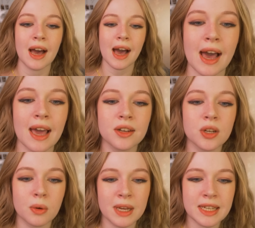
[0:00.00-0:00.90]
I had
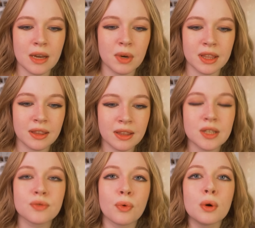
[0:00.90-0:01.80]
no idea what
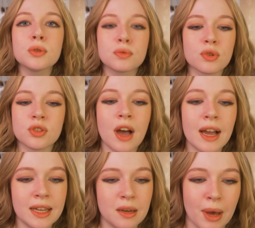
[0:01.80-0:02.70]
these folks were
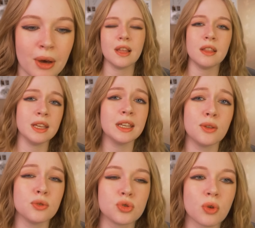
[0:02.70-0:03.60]
talking about. Nothing in
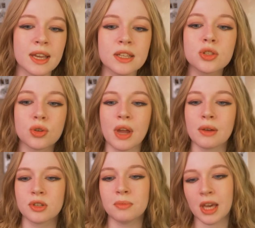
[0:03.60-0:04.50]
those drawings stood
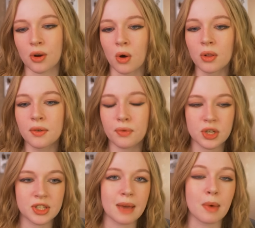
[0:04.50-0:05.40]
out to me at all the
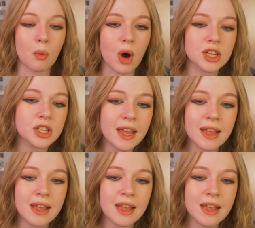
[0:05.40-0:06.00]
first time I watched it.